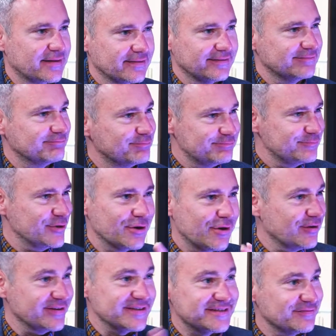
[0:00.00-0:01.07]
and all
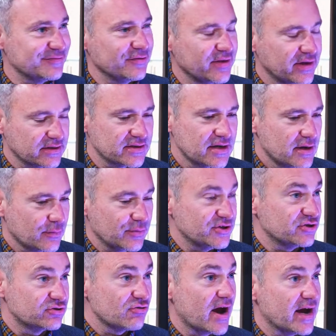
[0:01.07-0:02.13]
these different things, which
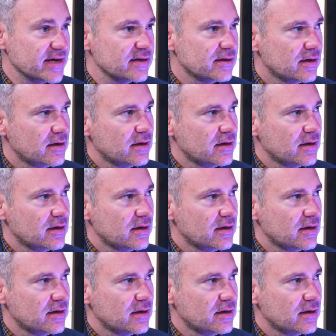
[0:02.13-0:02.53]
is great.